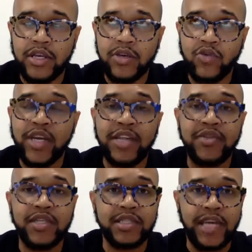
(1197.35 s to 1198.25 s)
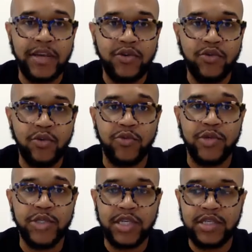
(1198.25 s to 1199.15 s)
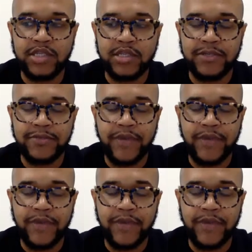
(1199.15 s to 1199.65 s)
create this cycle where we're just